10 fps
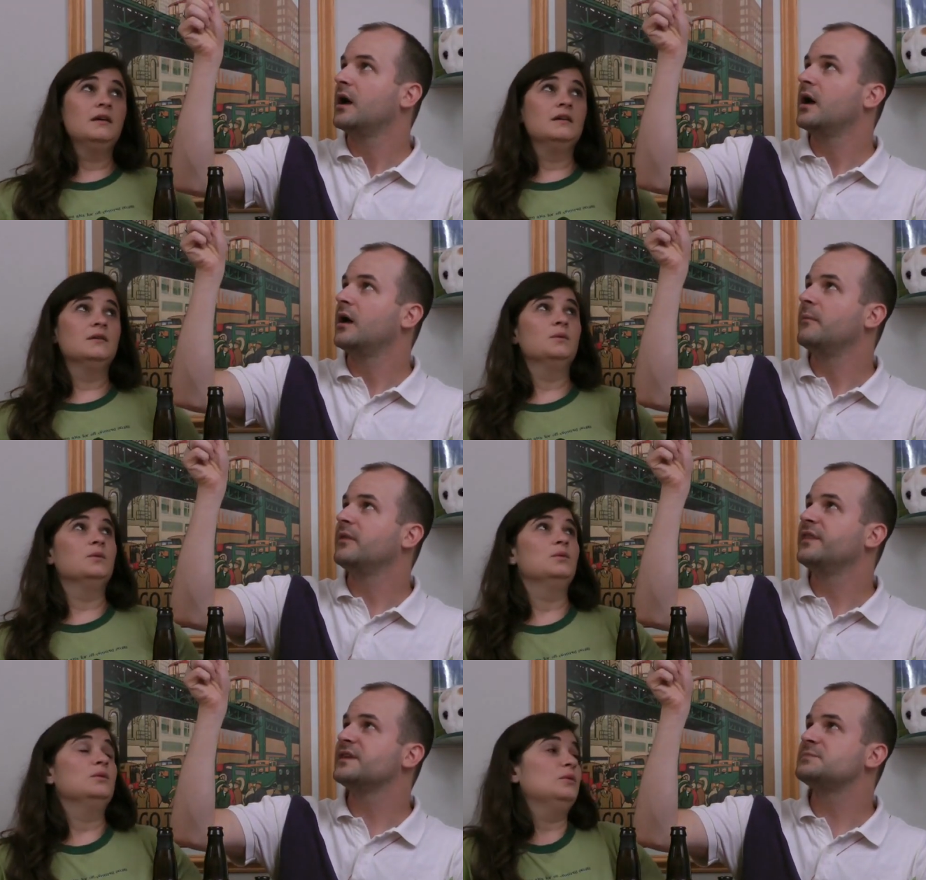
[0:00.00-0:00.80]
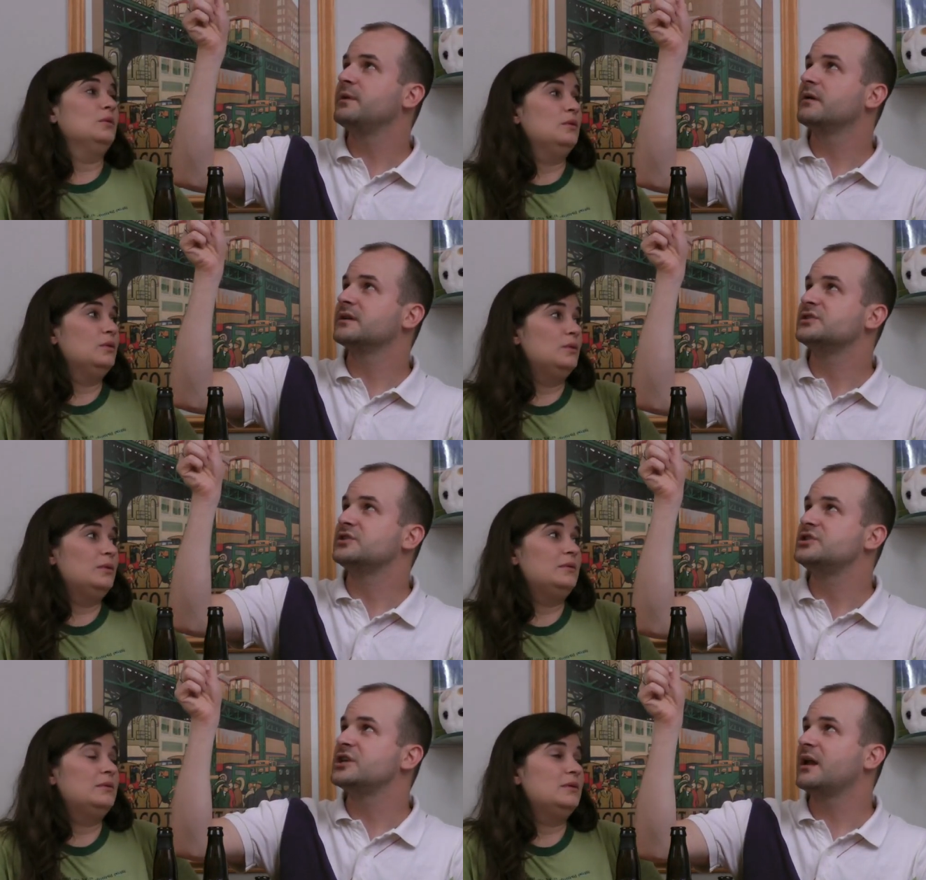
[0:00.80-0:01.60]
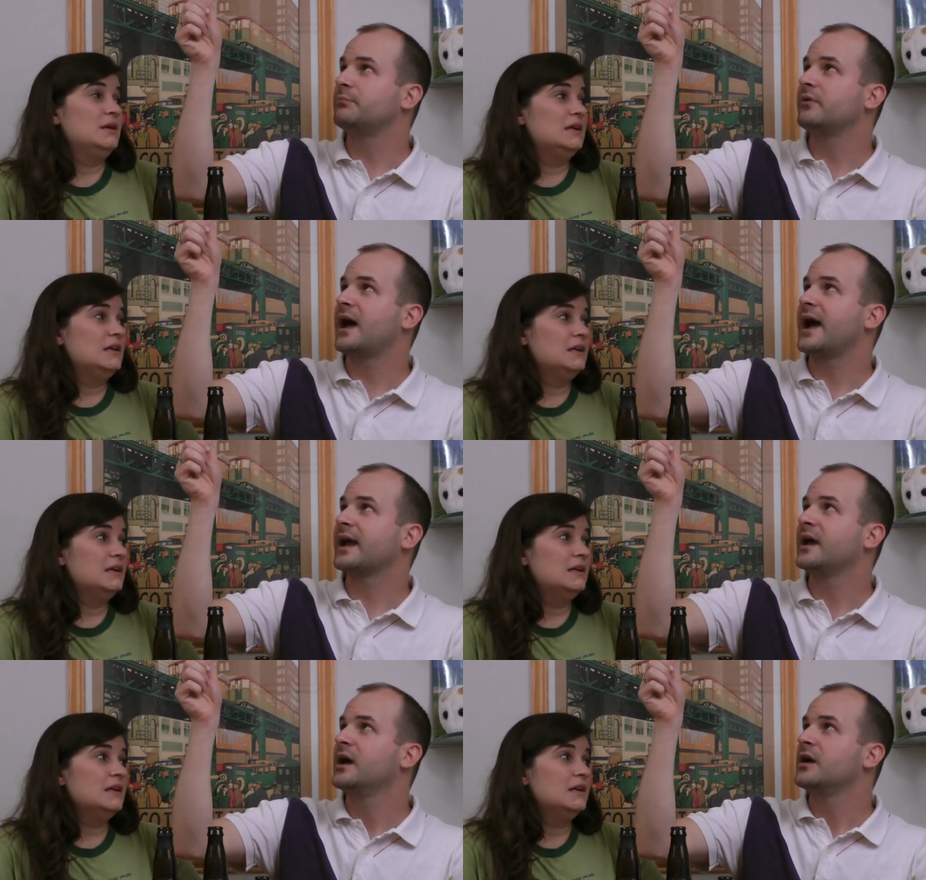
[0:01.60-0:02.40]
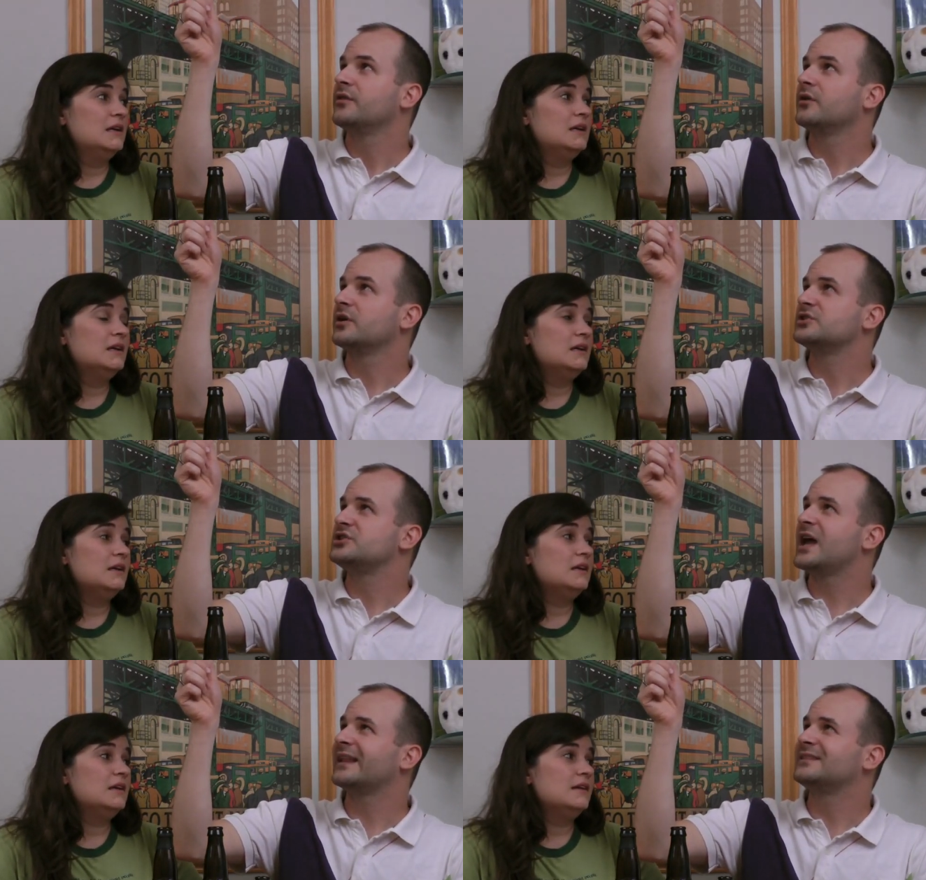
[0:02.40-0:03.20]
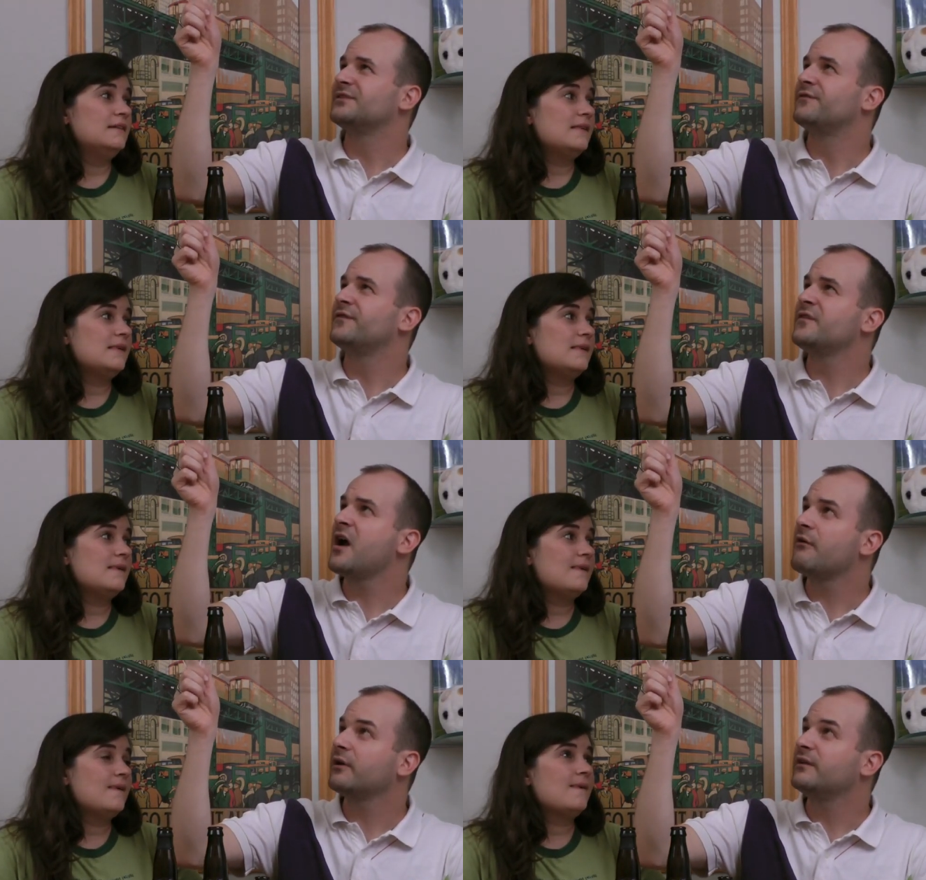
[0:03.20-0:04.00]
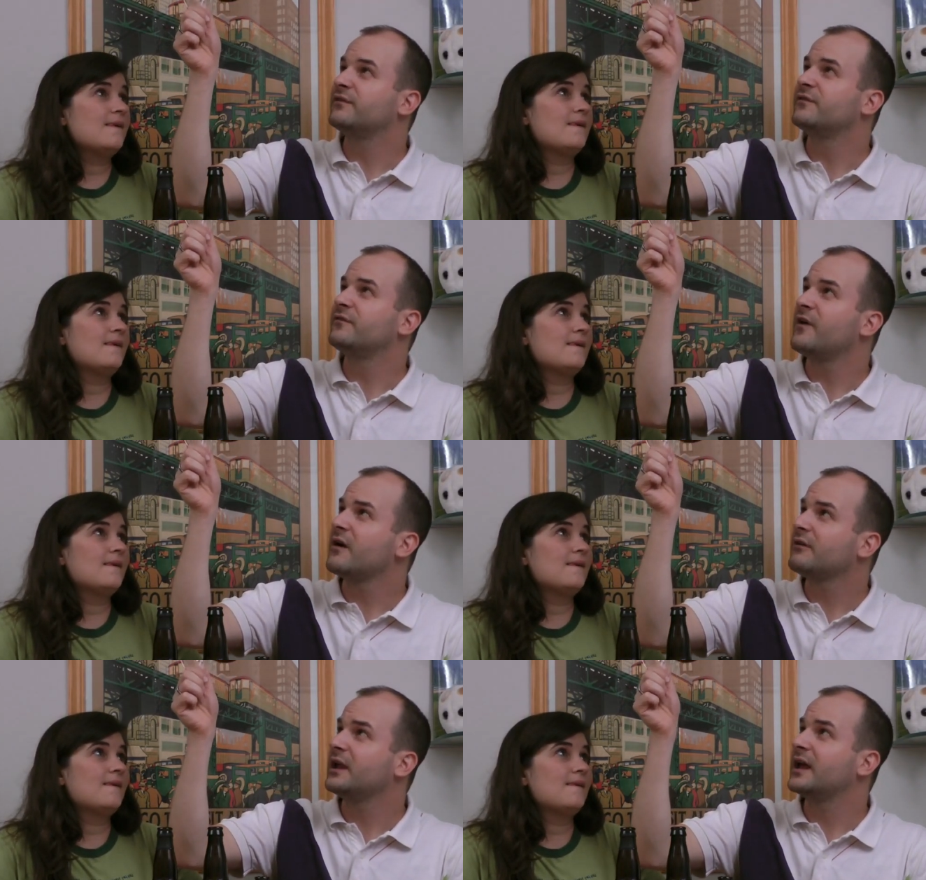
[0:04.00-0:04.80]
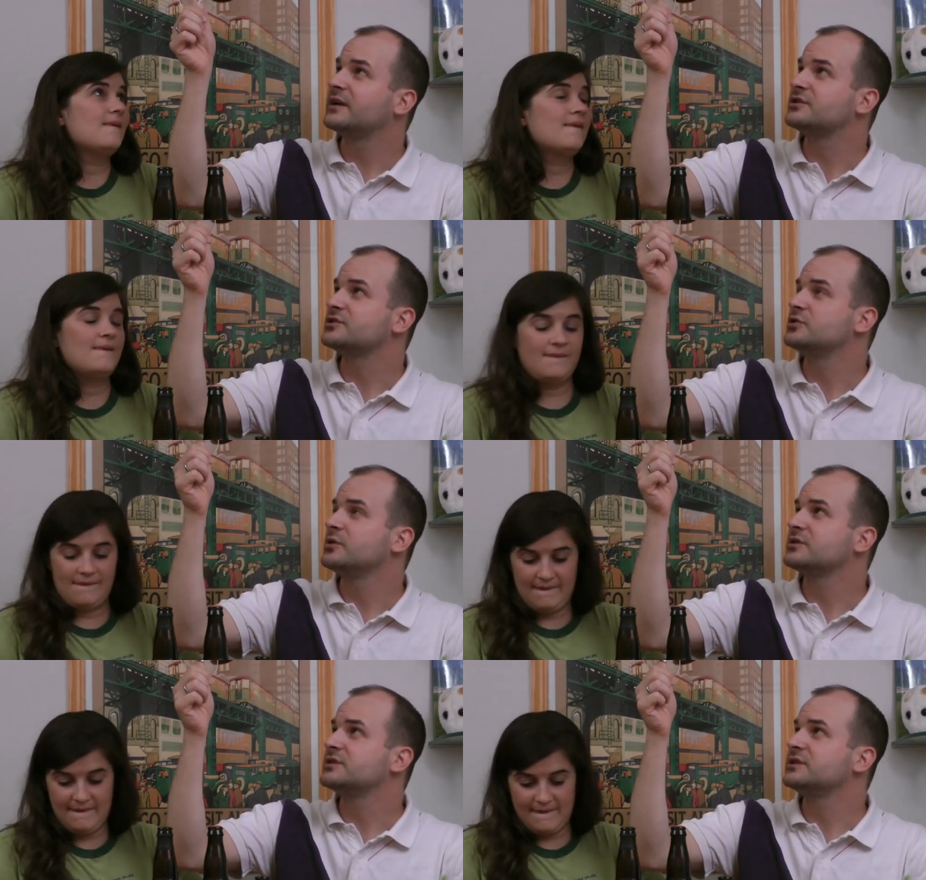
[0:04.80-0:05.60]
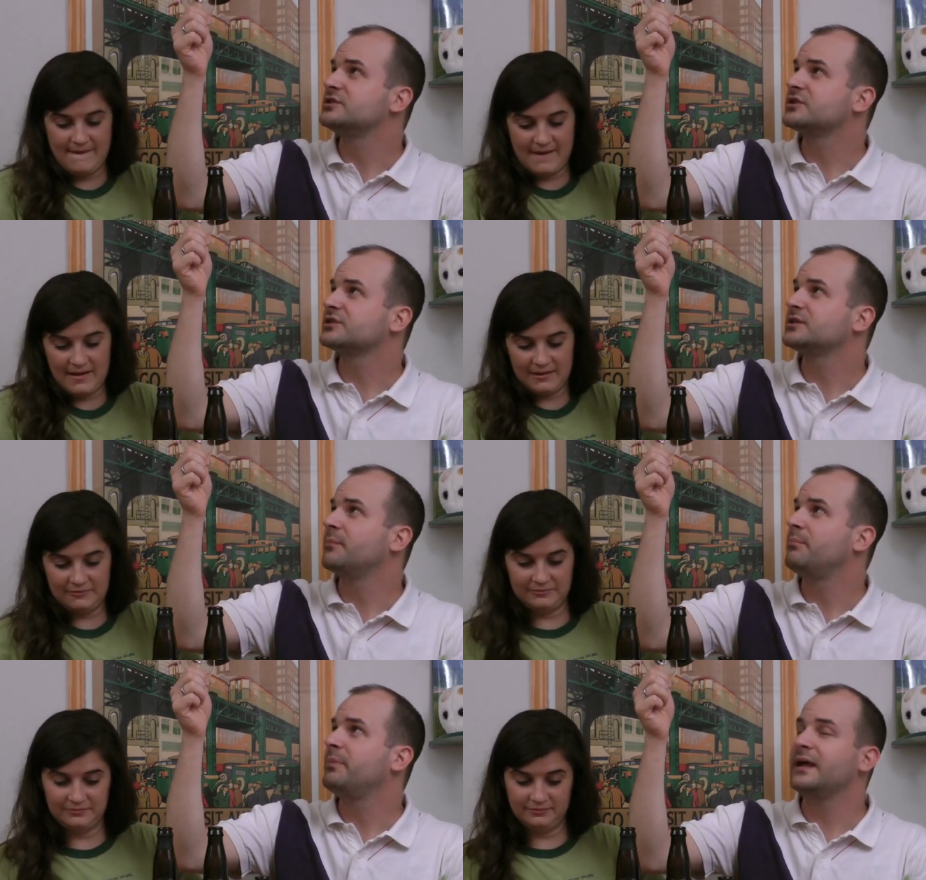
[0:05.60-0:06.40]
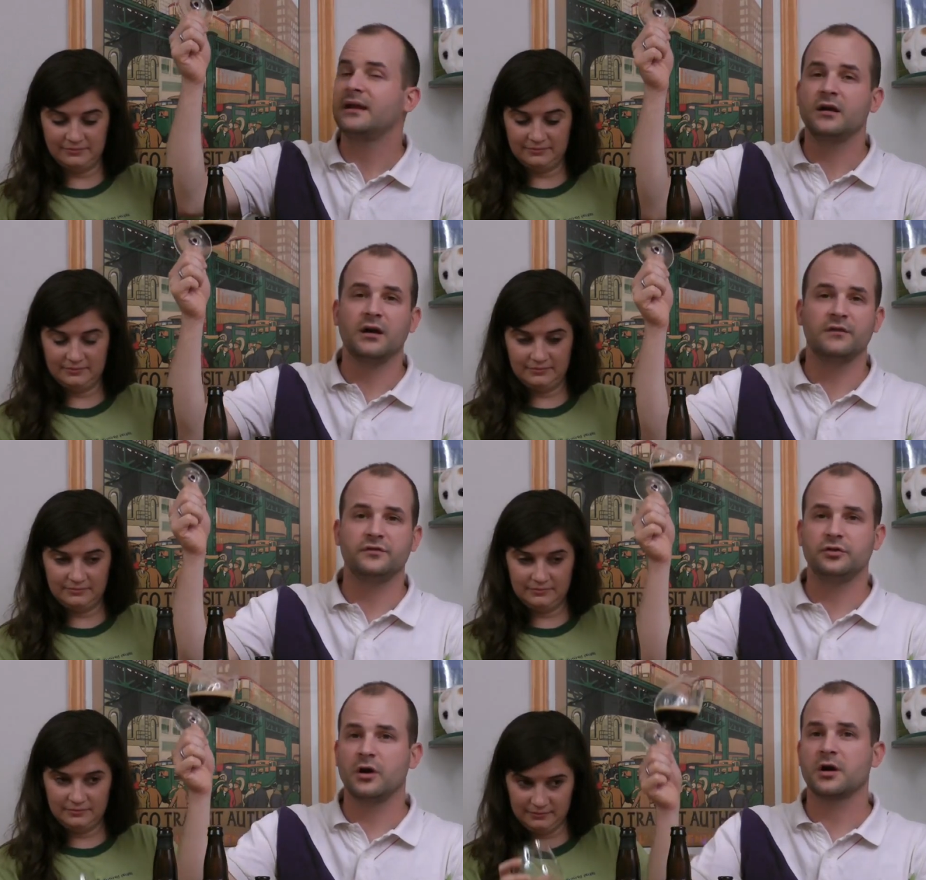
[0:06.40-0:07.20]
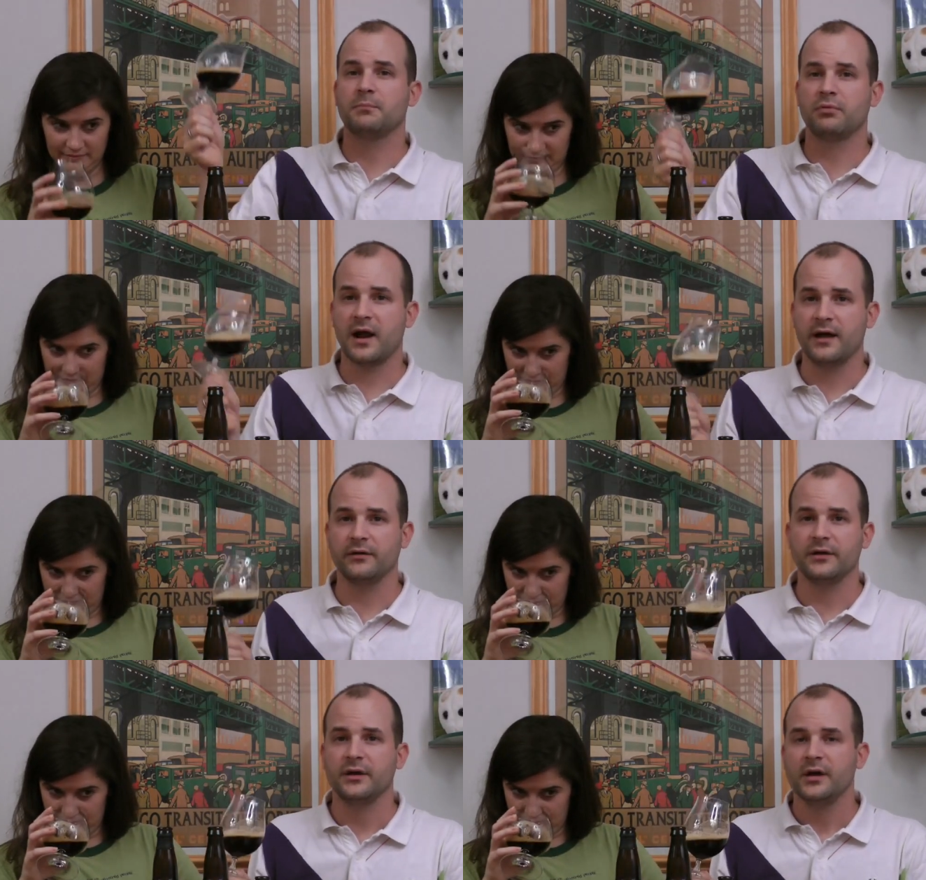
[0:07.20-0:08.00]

Speaker 1: Um, this beer is jet black. There is at the very, very edges you can see just a bit of dark brown.